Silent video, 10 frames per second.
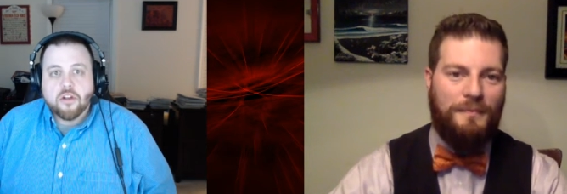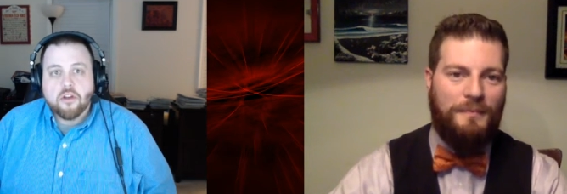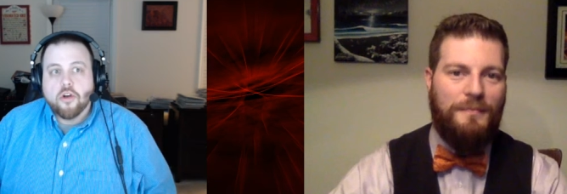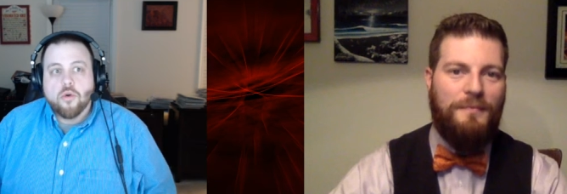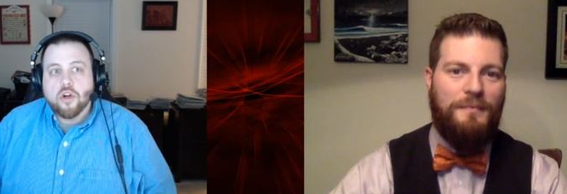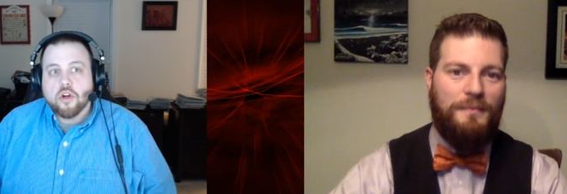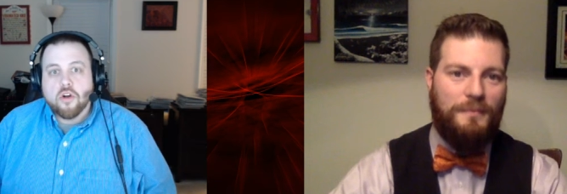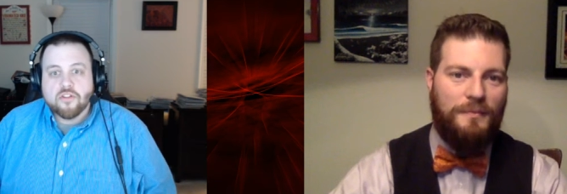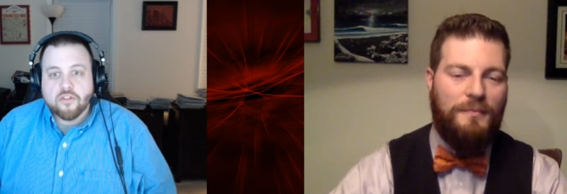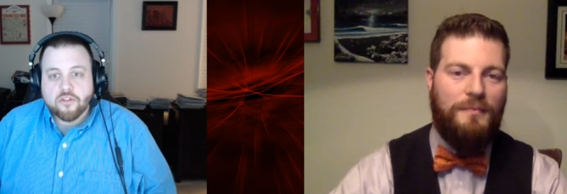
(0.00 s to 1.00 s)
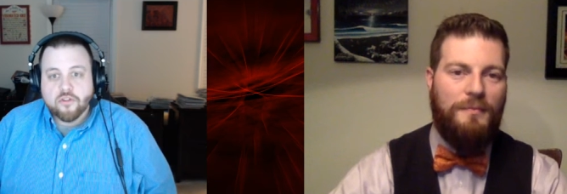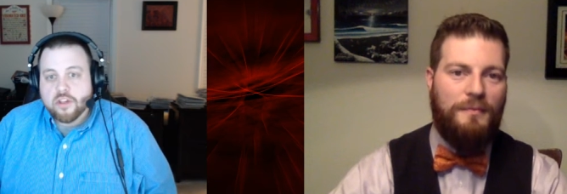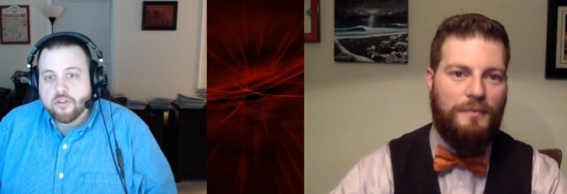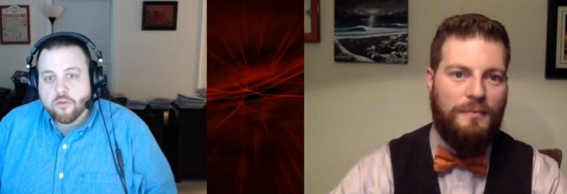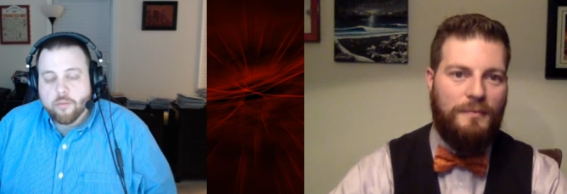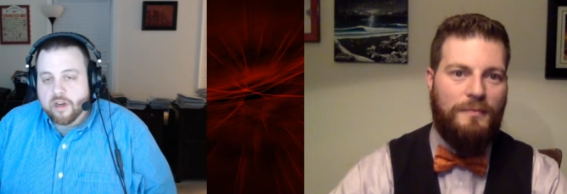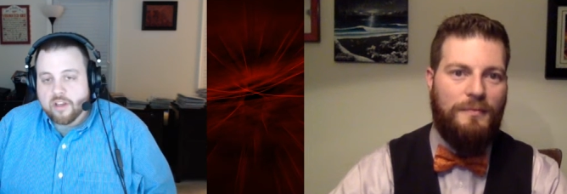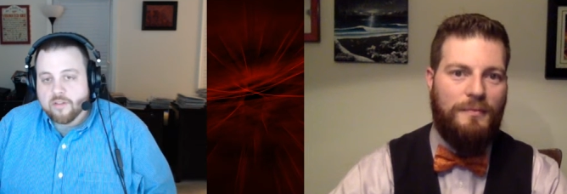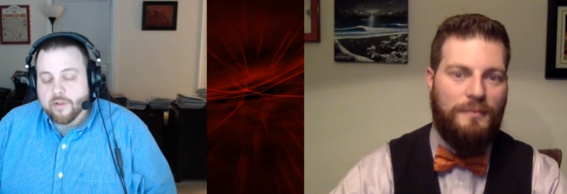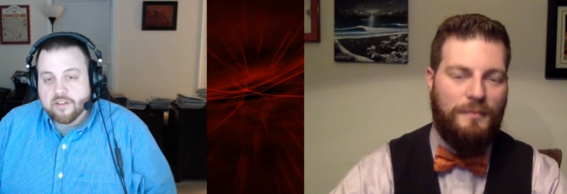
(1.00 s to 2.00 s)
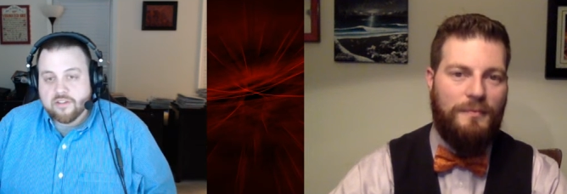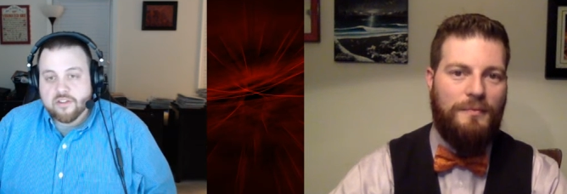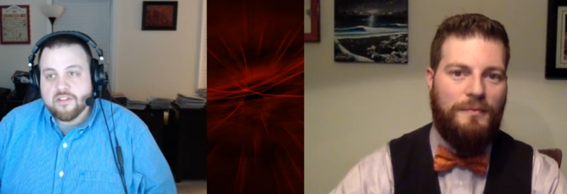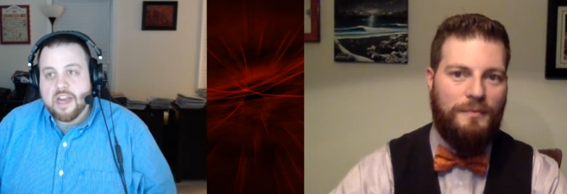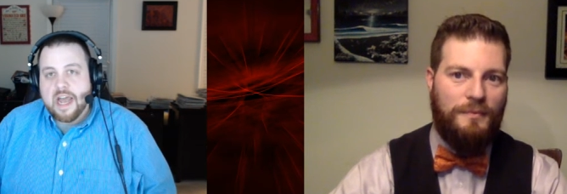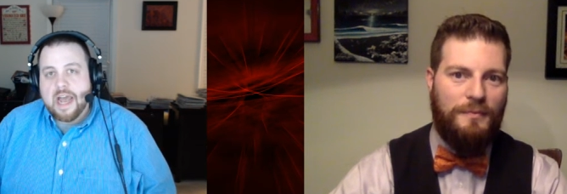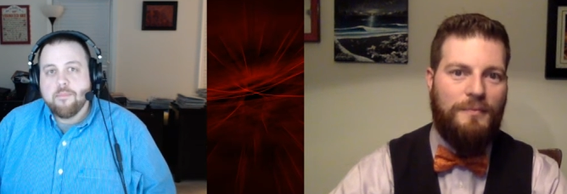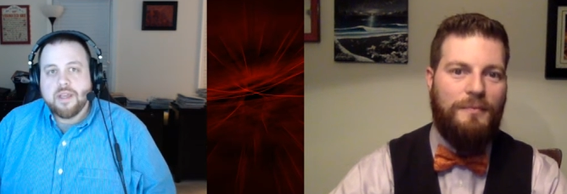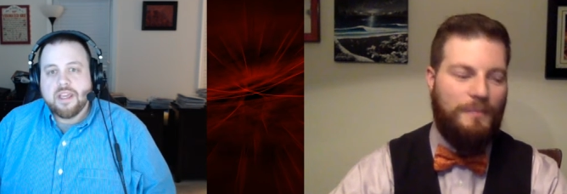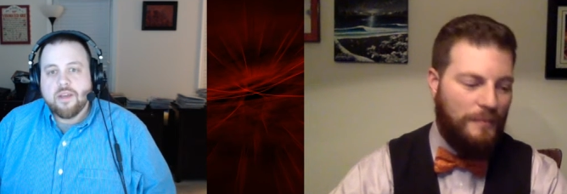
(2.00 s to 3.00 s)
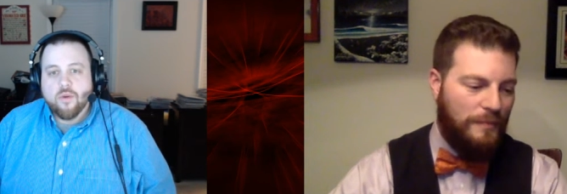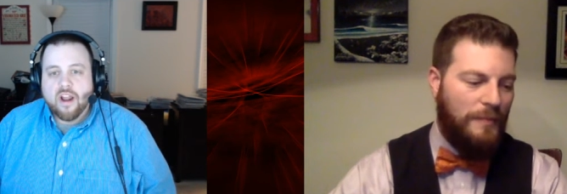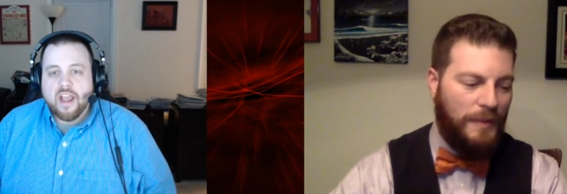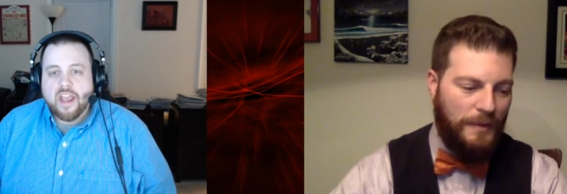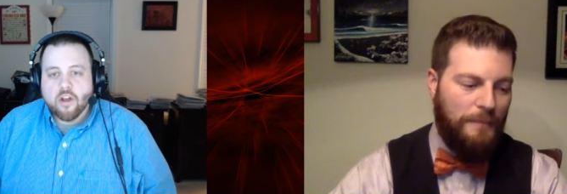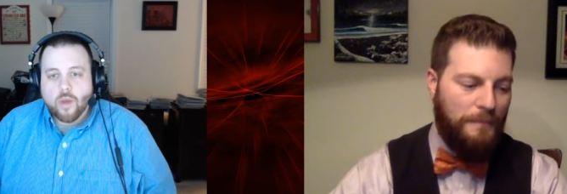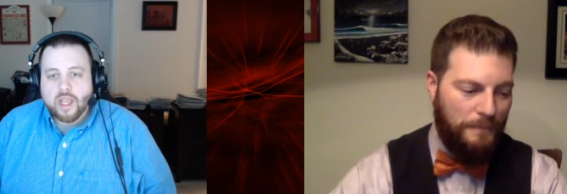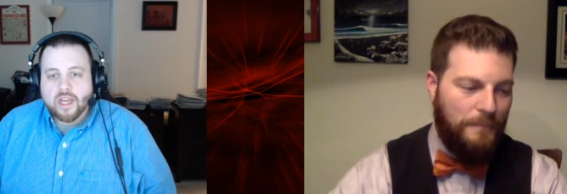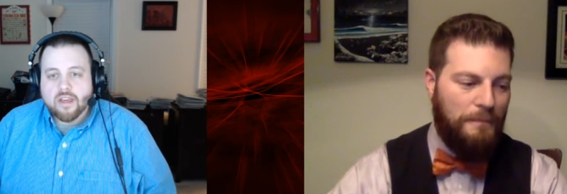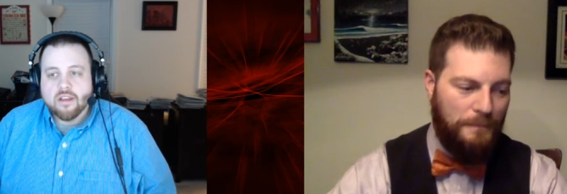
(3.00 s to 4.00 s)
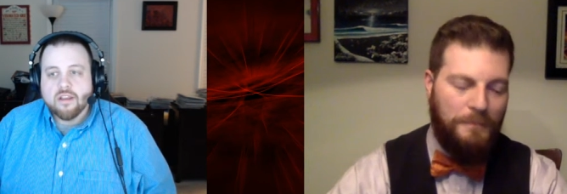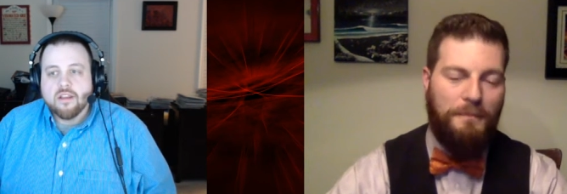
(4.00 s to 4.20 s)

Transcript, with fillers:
Speaker 1: go across the street to a buddy's place, just not be where I equated